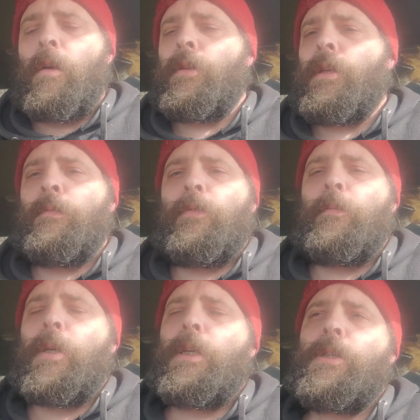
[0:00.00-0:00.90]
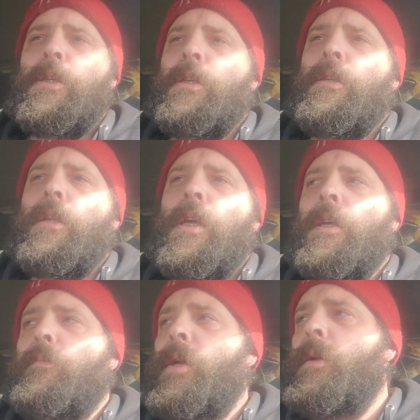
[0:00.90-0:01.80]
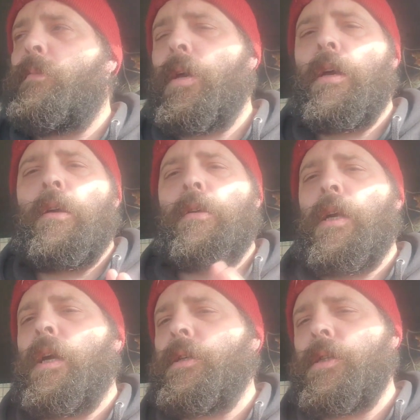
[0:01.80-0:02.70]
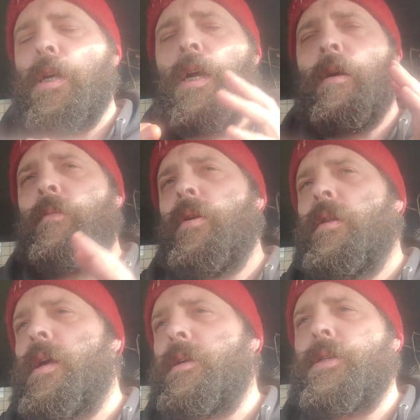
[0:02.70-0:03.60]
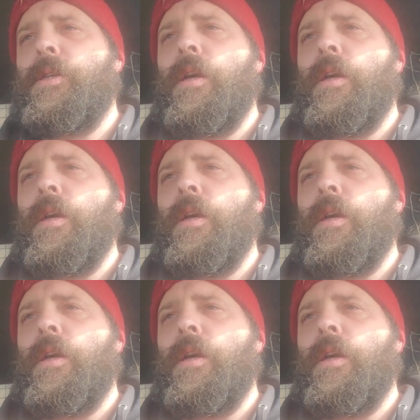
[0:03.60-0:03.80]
All the information like PayPal, Cash App, all that